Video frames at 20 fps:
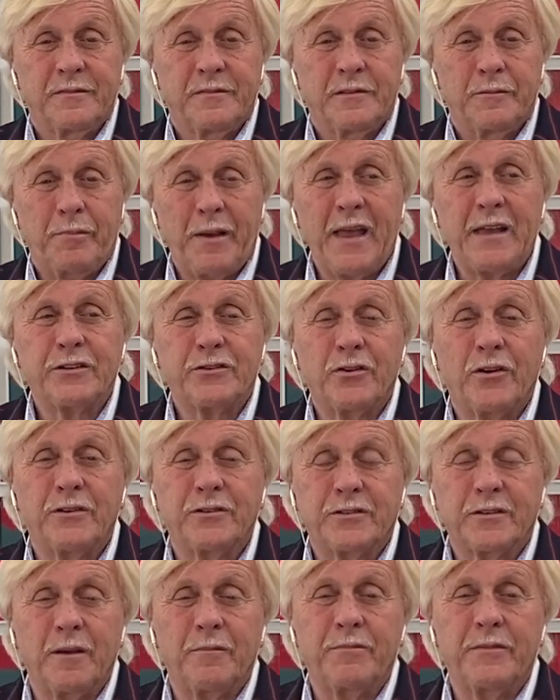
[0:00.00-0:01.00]
Pass on
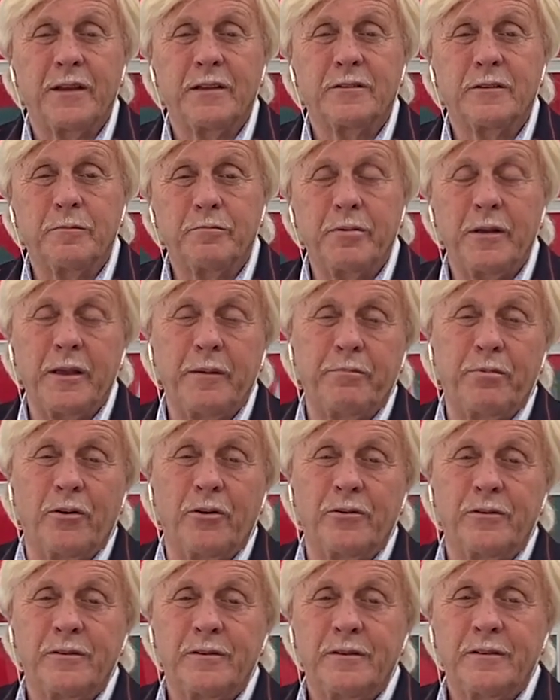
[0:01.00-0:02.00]
something to people
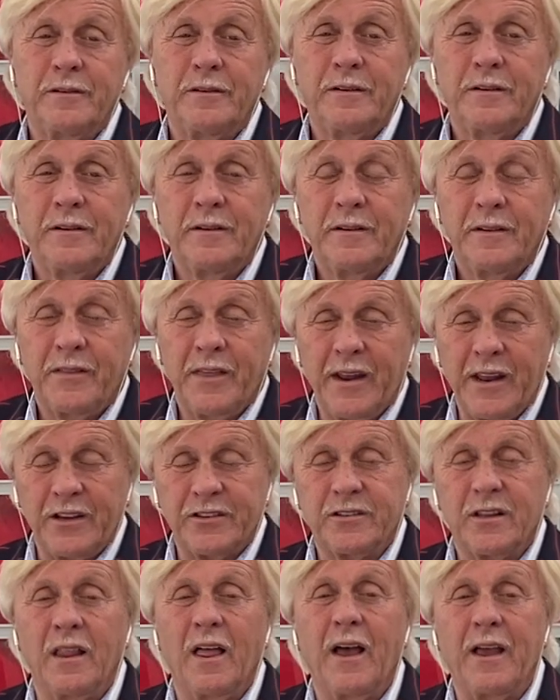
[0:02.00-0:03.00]
that
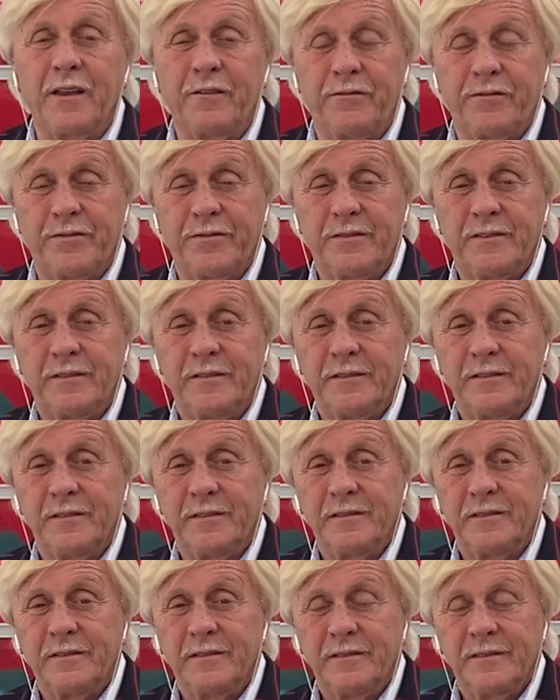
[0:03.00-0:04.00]
has life,
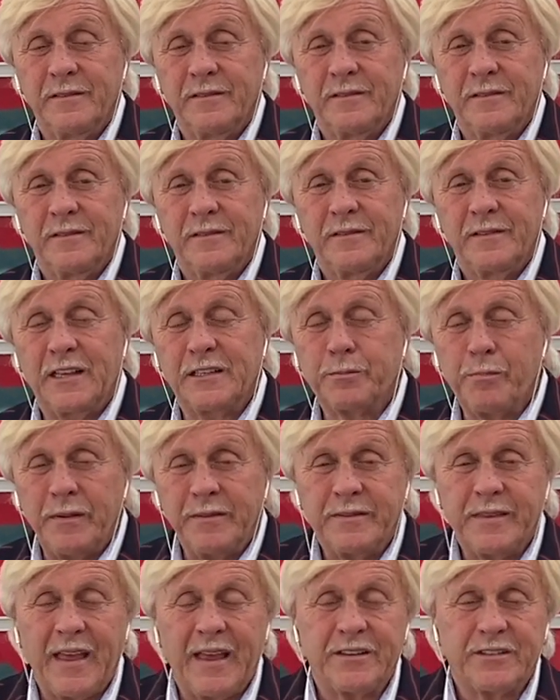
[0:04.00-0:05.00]
that's been
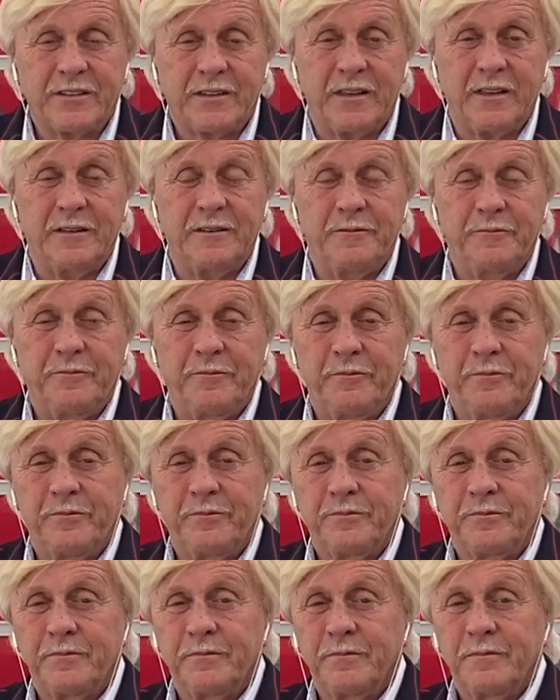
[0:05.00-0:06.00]
tested,
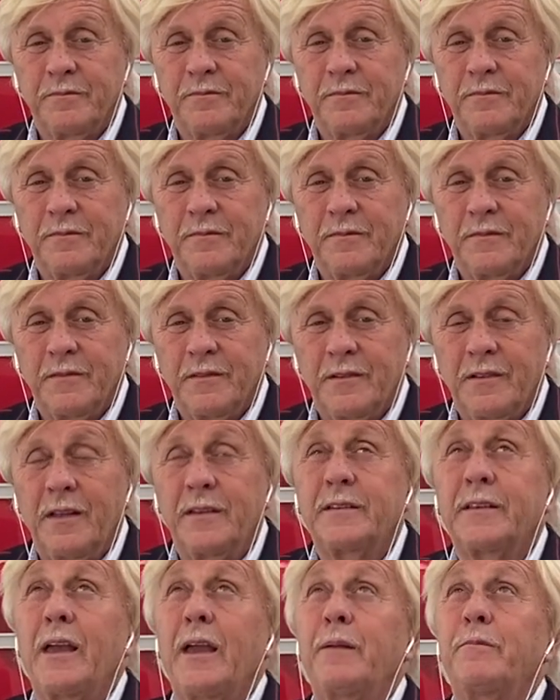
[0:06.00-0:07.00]

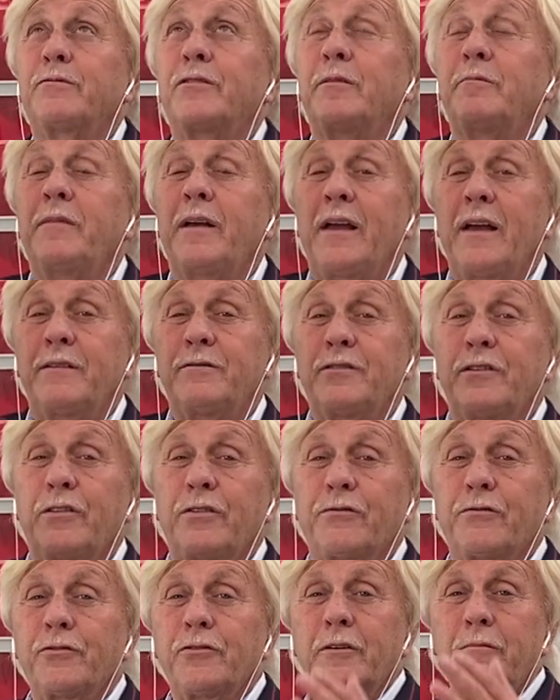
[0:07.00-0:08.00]
that came from heaven
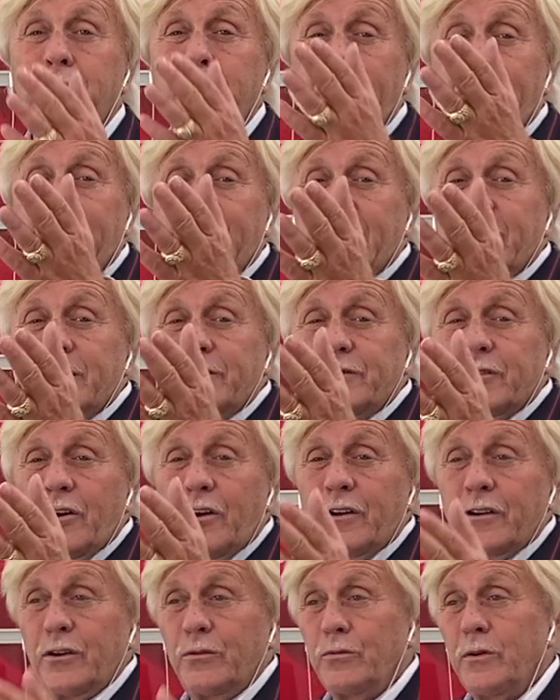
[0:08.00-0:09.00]
through a man of
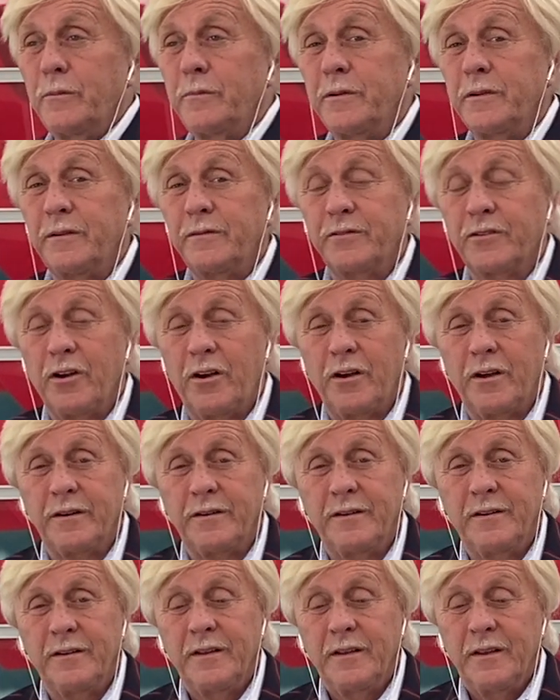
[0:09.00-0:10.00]
God, a woman of God,
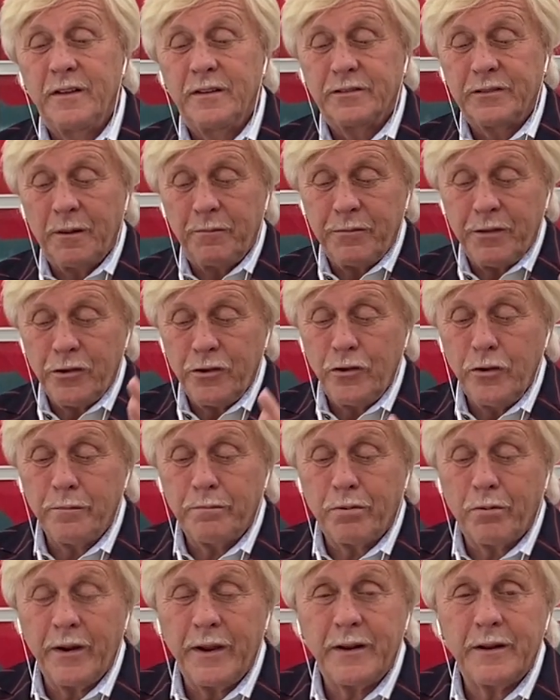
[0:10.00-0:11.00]
something you
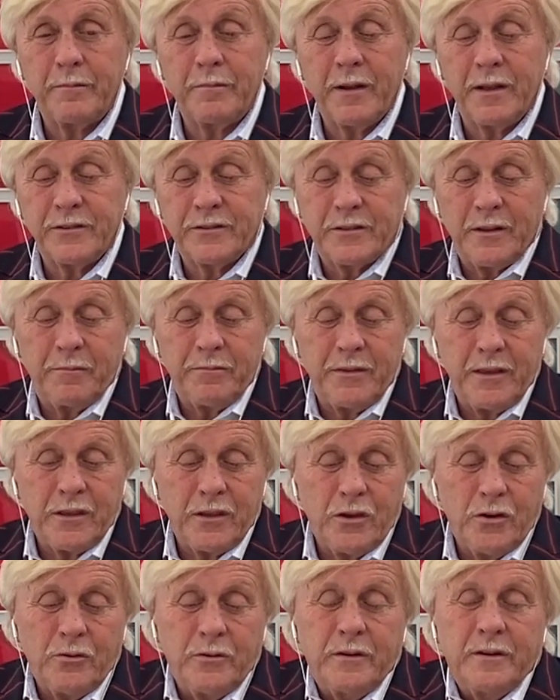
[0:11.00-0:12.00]
prayed about, something
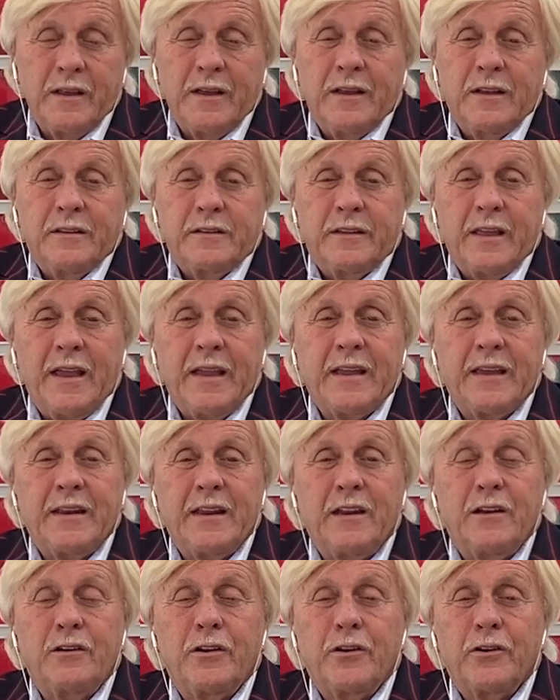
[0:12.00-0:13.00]
you've taken
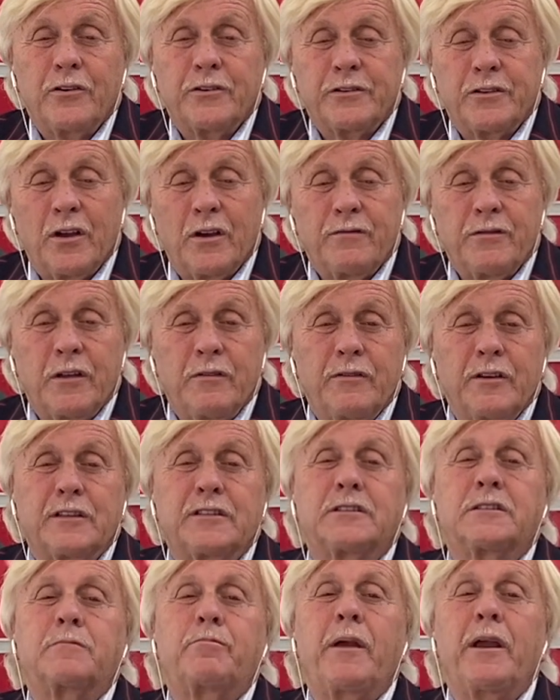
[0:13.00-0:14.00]
into yourself. You've
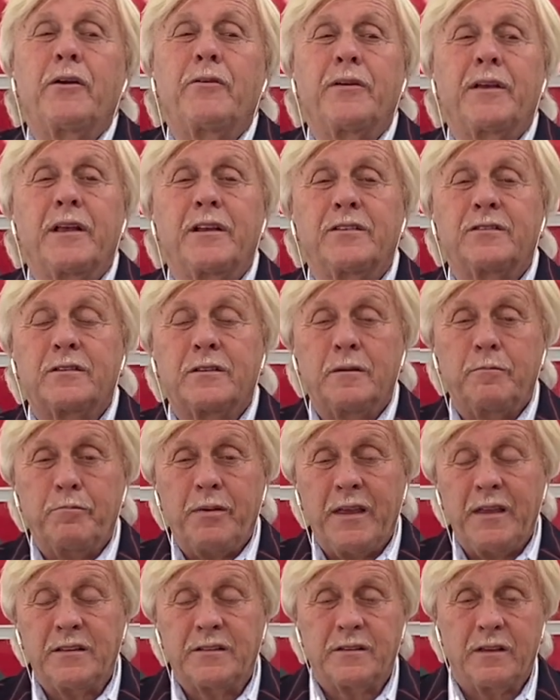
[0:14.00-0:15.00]
experienced the
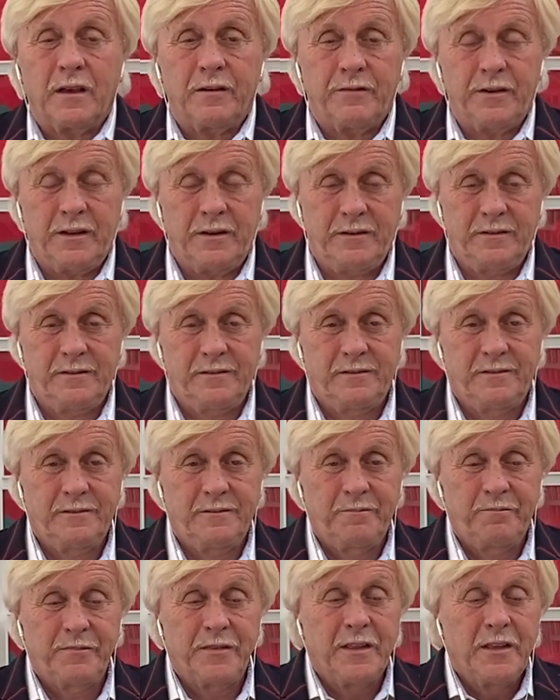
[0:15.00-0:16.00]
peace of
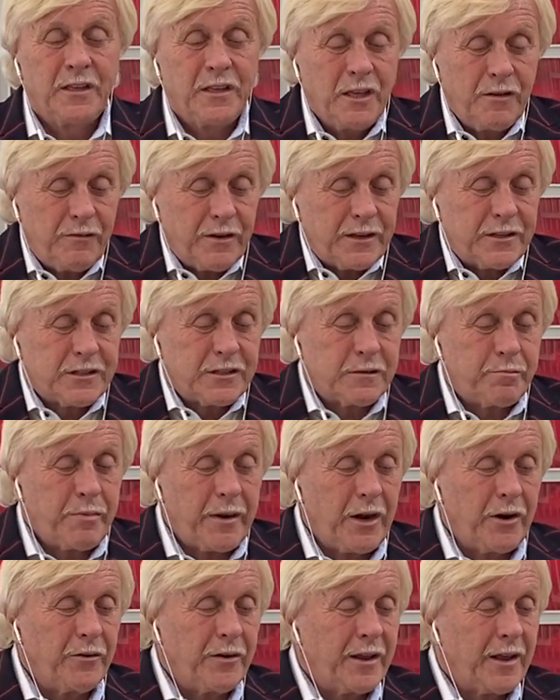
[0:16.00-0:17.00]
it. You've
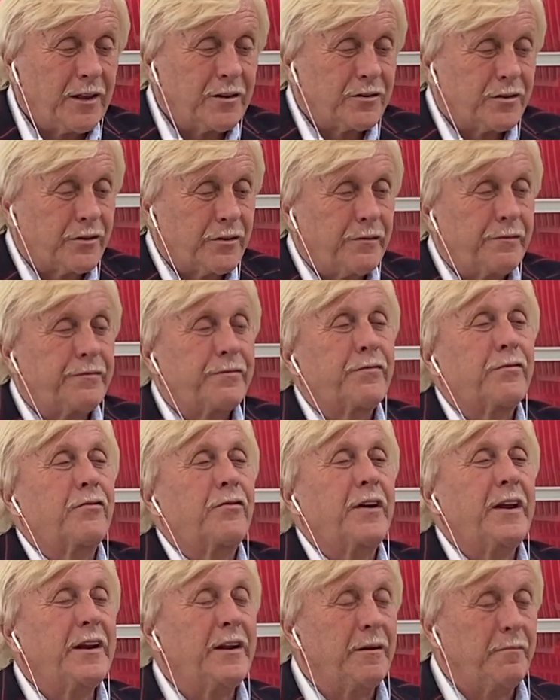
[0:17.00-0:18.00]
experienced the
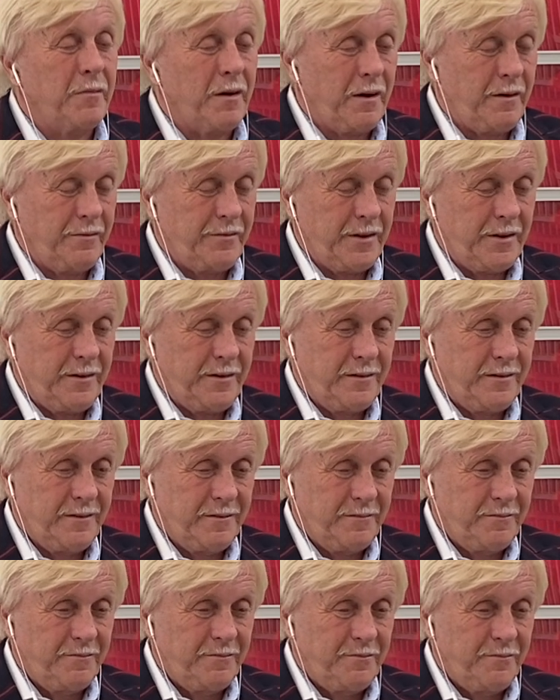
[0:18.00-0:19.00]
freedom of it.
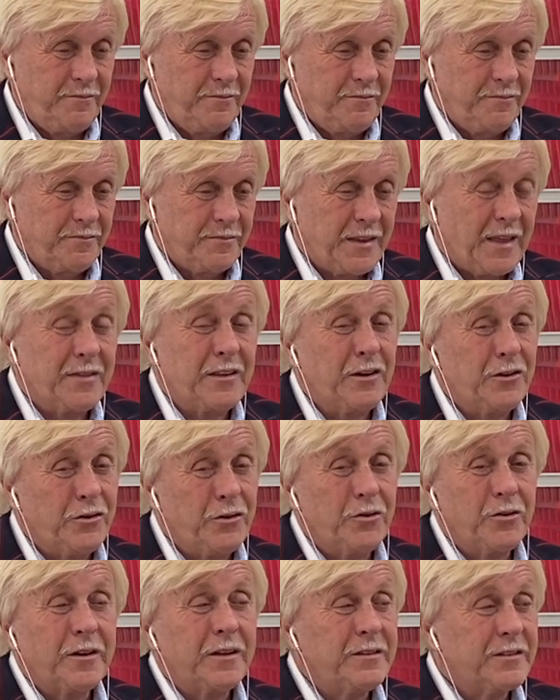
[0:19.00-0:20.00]
And then
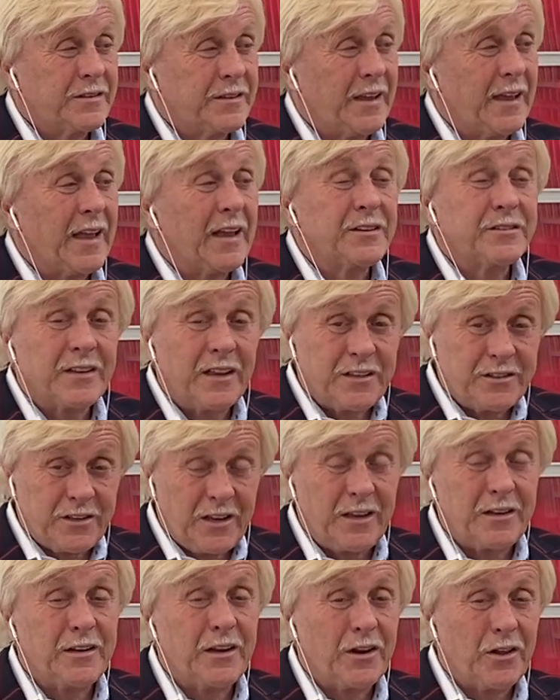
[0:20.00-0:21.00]
you can say, as I
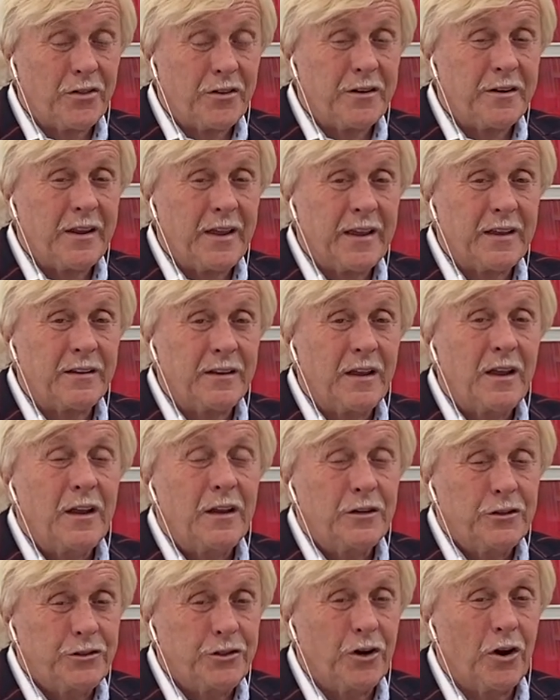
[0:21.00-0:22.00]
said the other day,
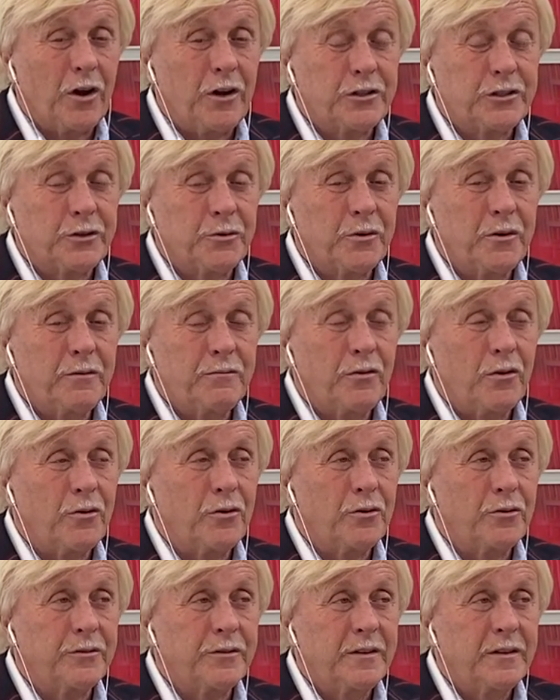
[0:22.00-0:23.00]
Joshua of
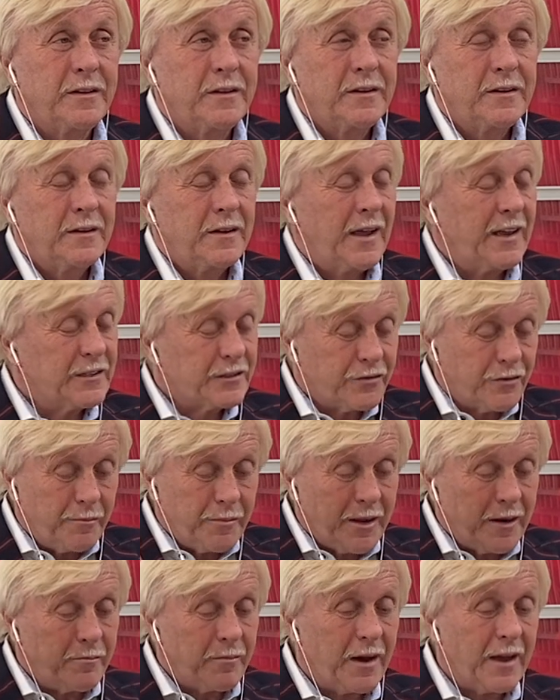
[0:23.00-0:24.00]
old, as for me
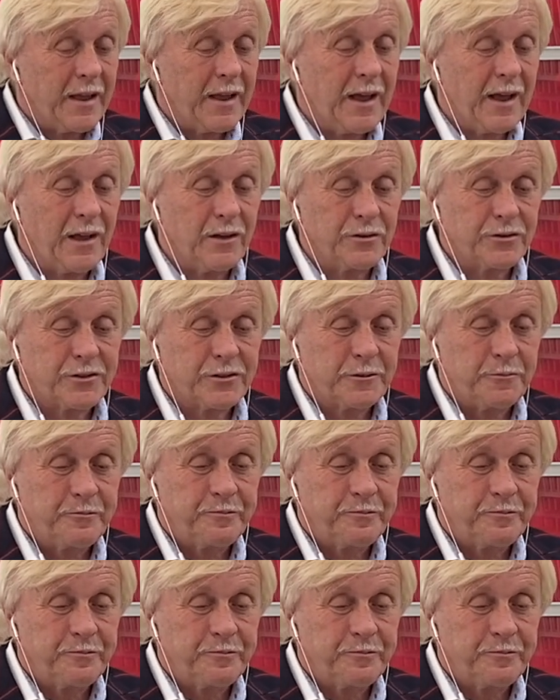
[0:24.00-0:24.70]
and my house.